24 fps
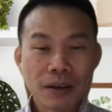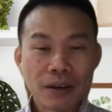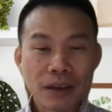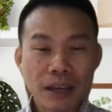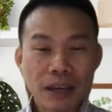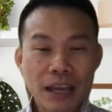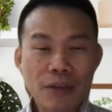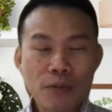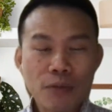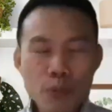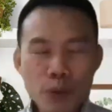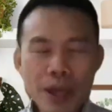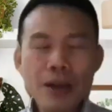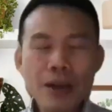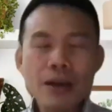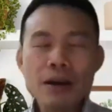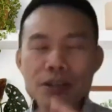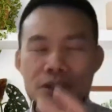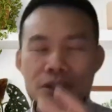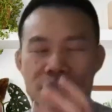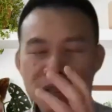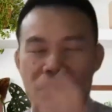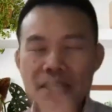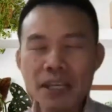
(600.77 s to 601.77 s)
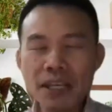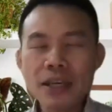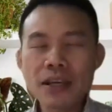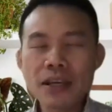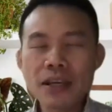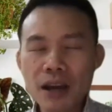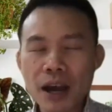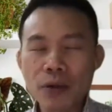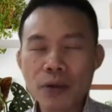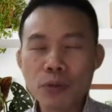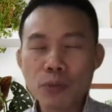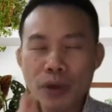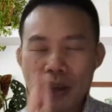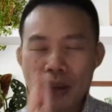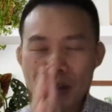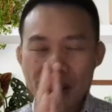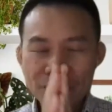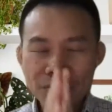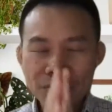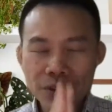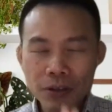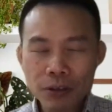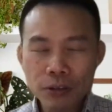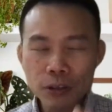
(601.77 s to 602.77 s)
If we got to seek God, we
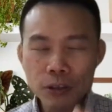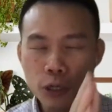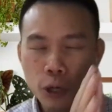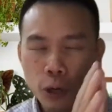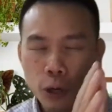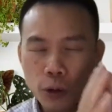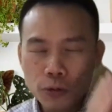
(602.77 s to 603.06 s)
got to go